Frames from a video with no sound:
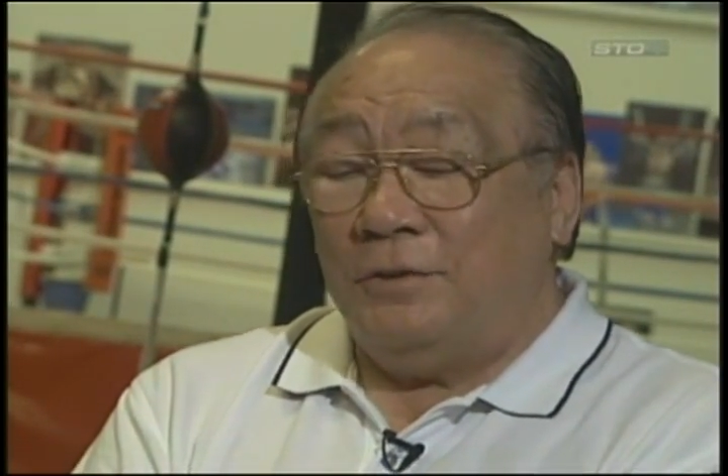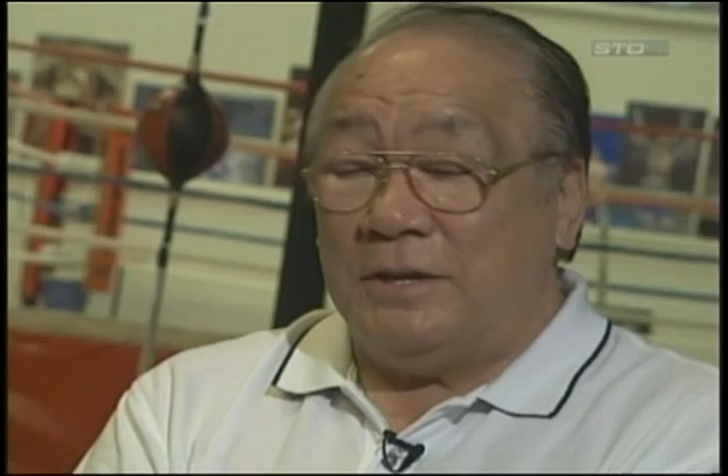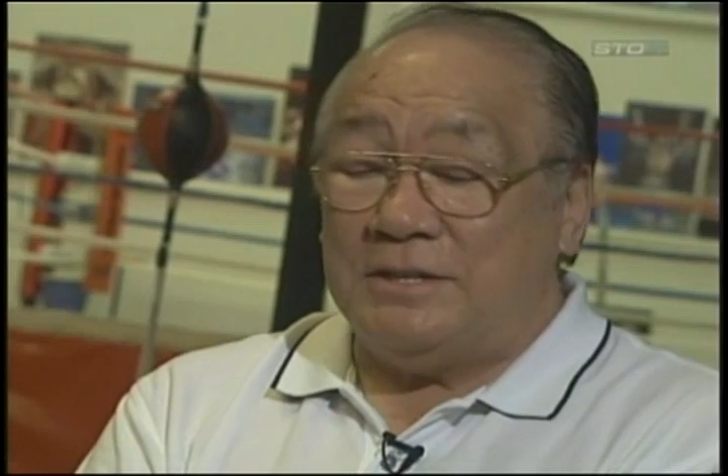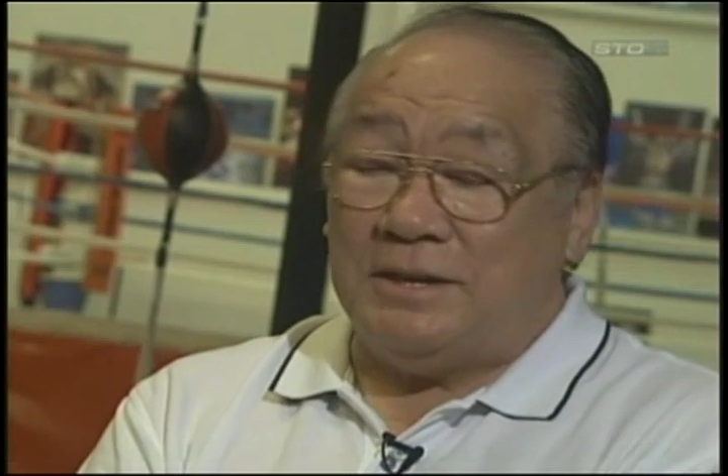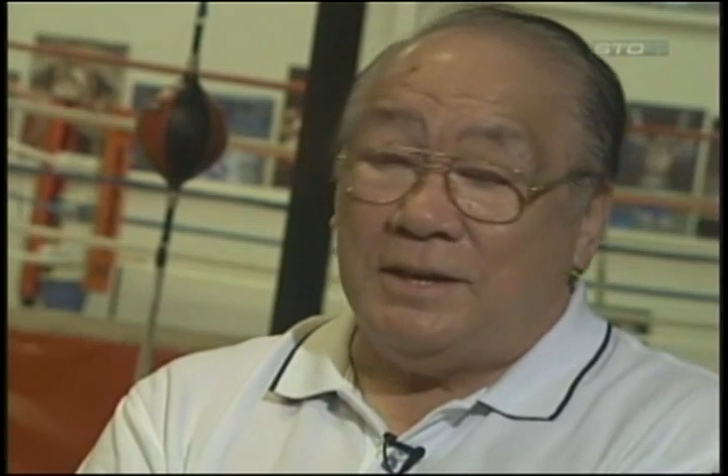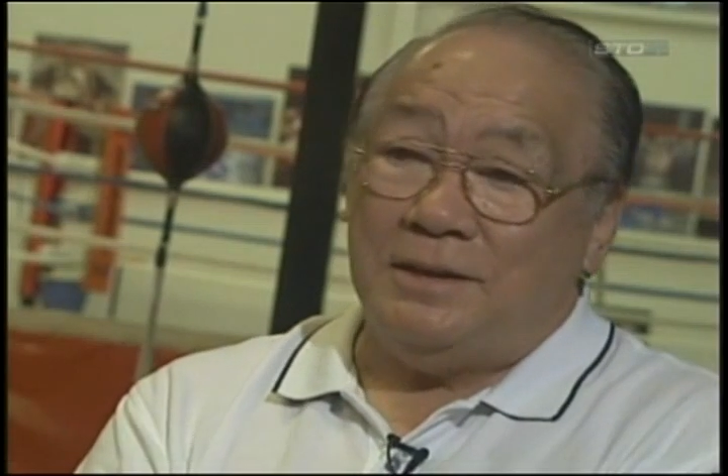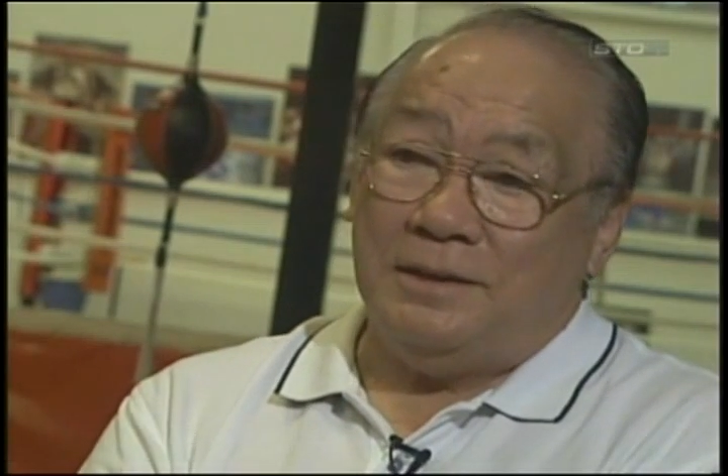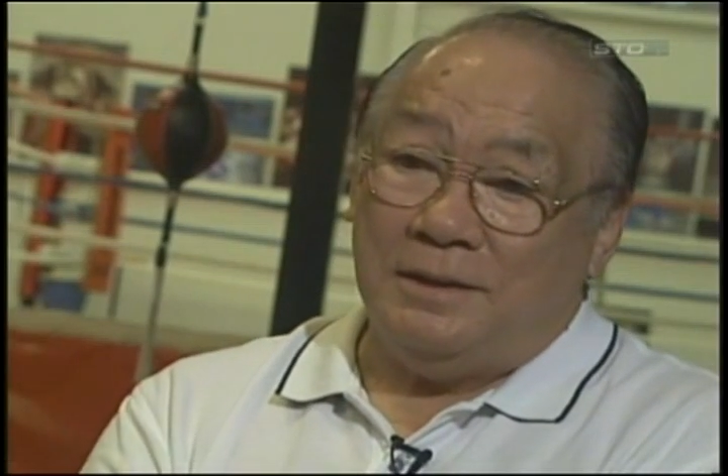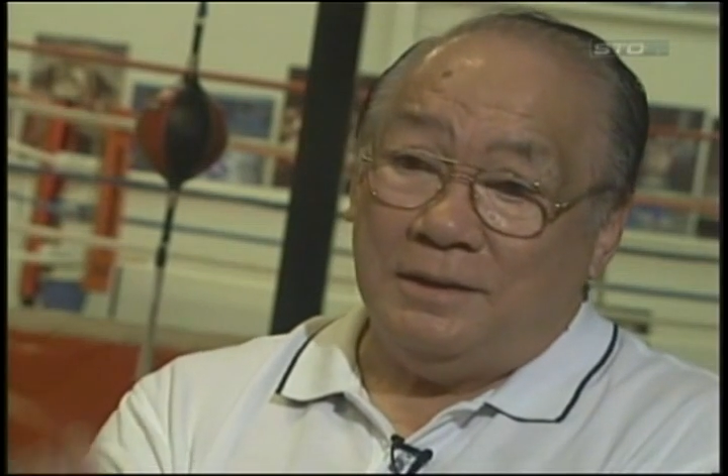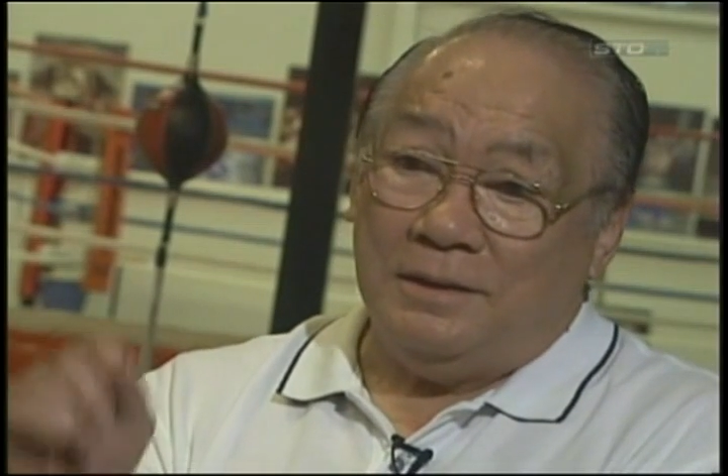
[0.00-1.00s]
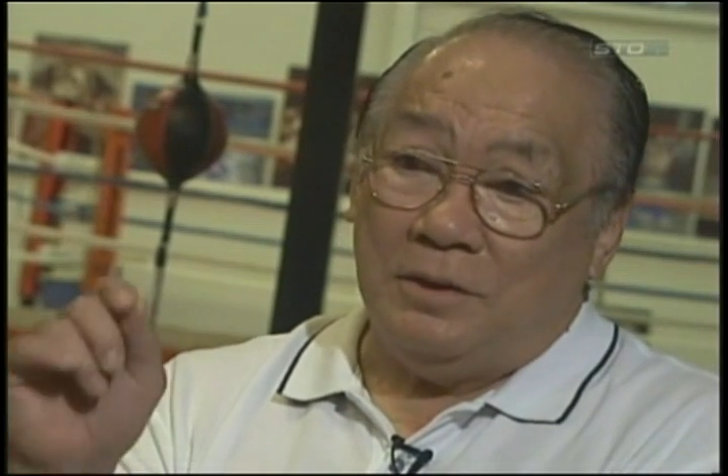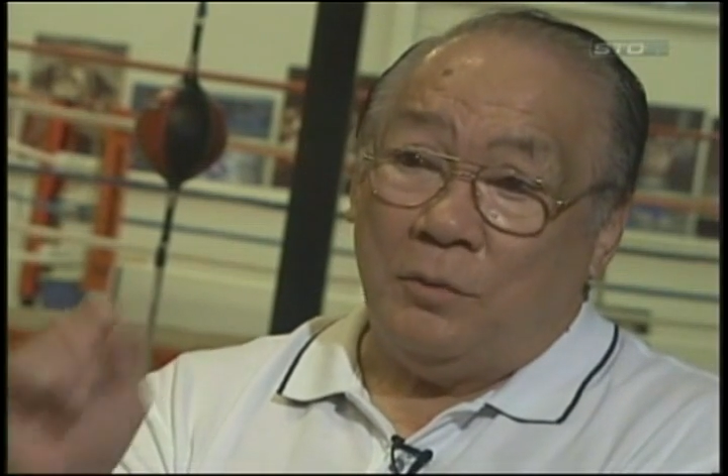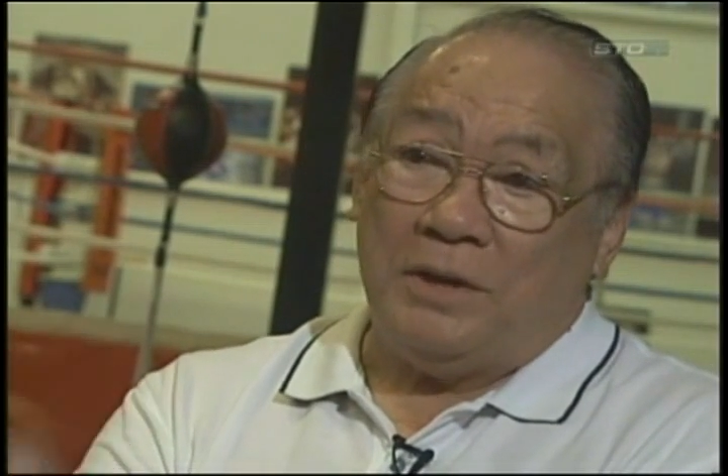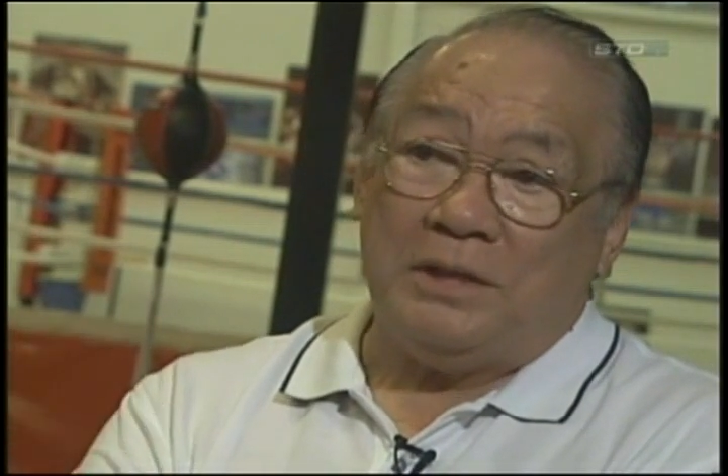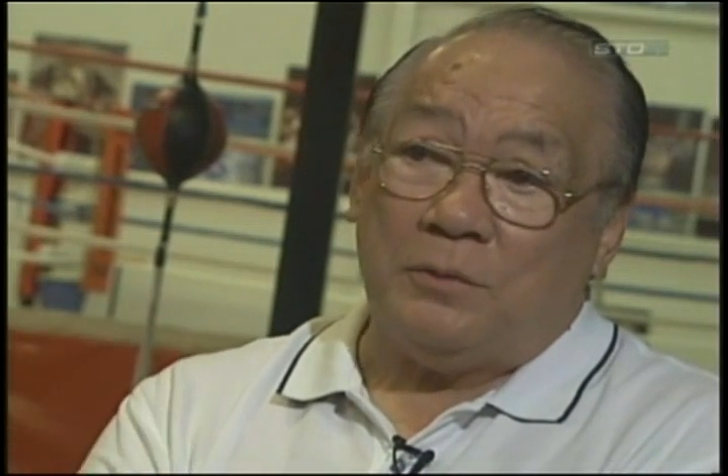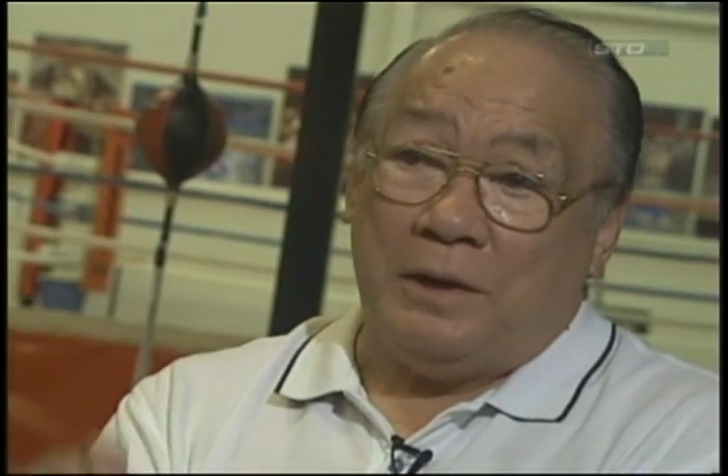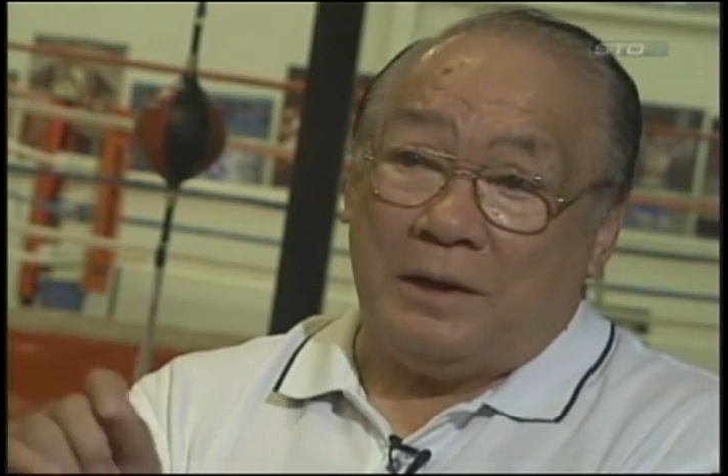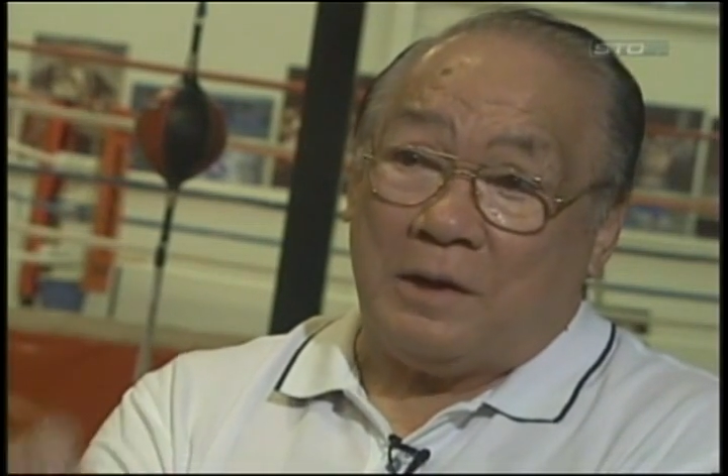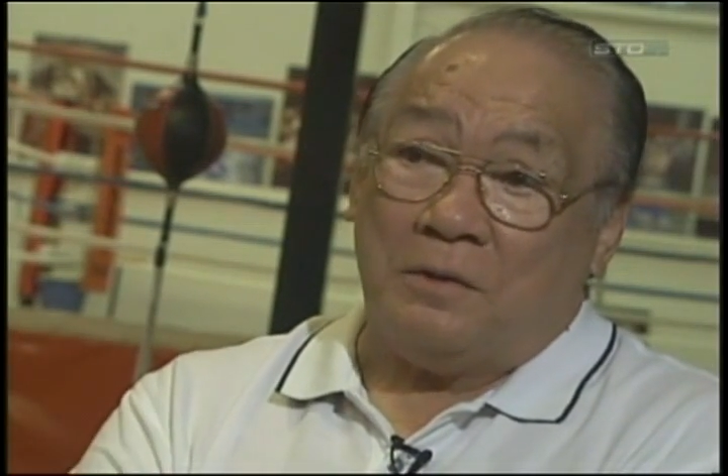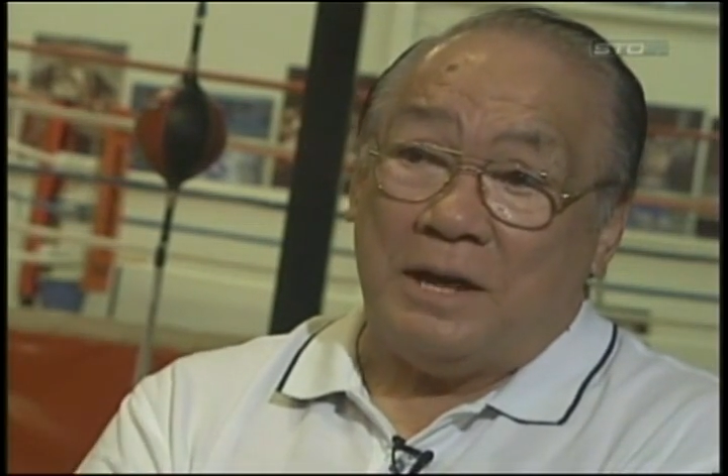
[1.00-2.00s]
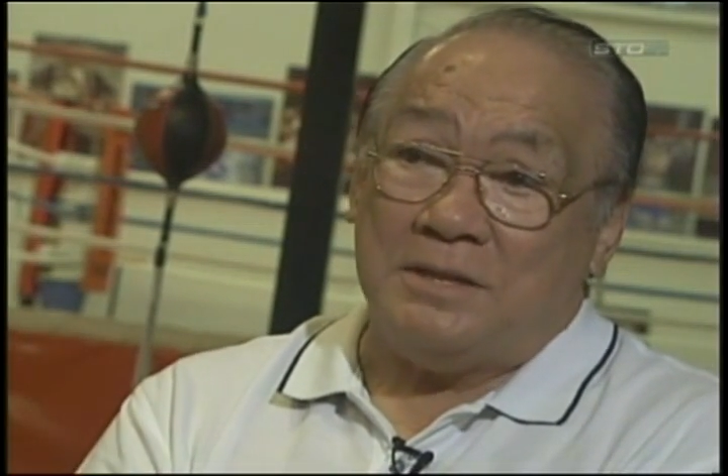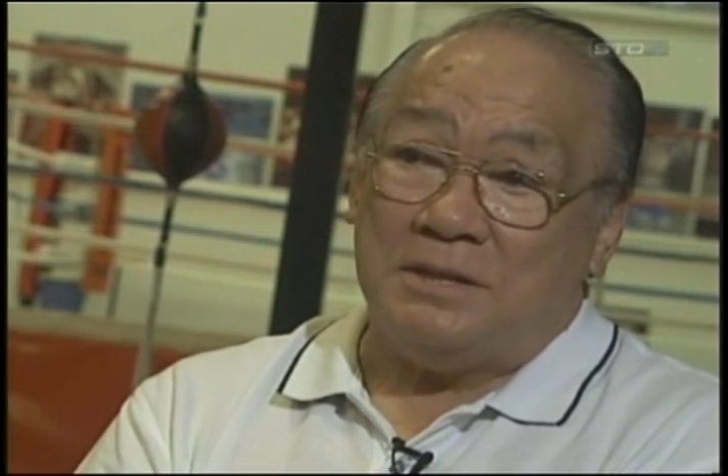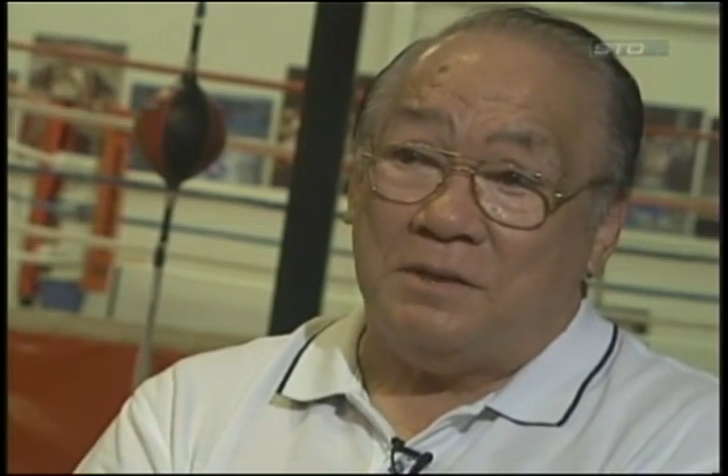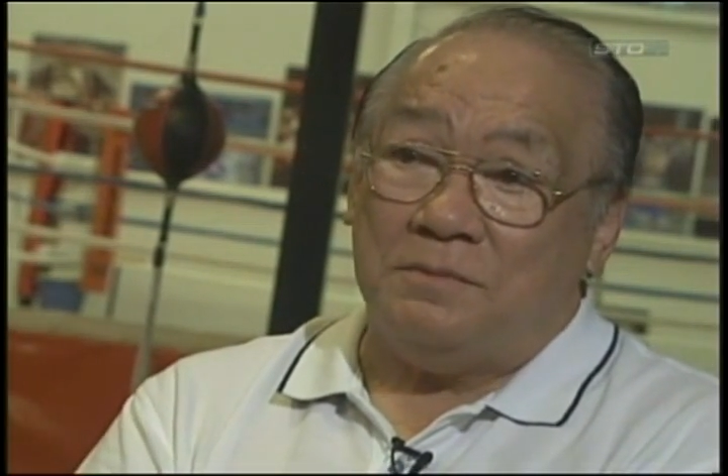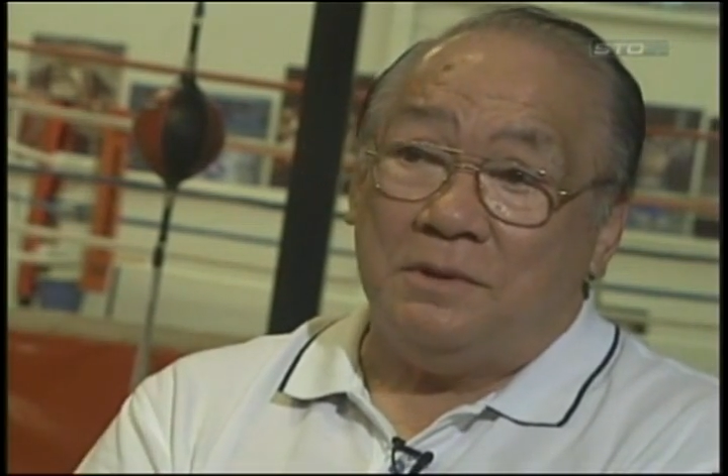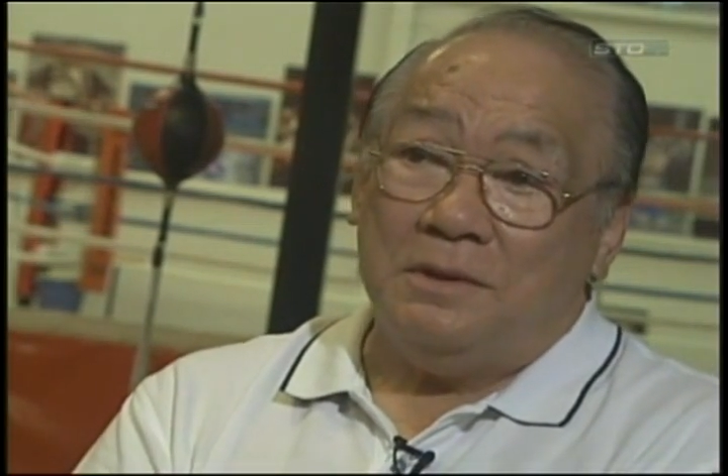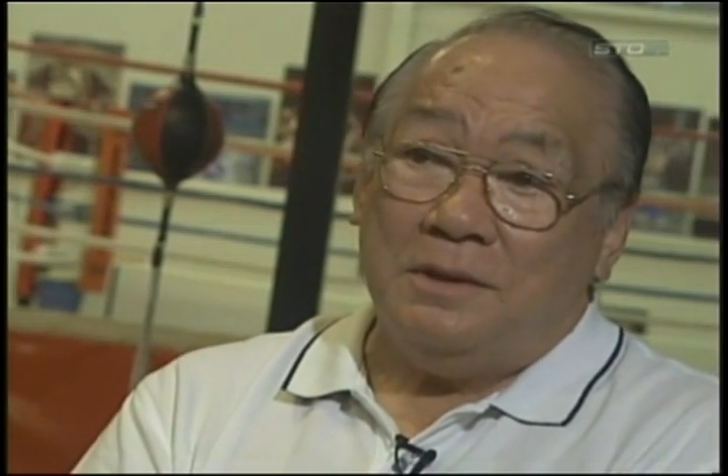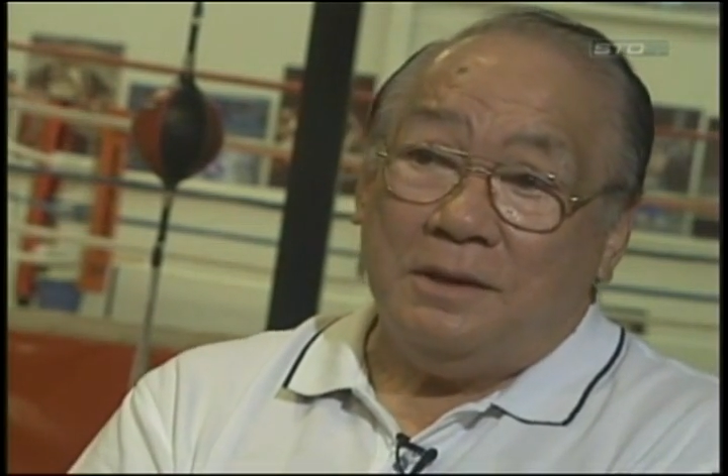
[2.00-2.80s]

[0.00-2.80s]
you can see the waiter will recognize him.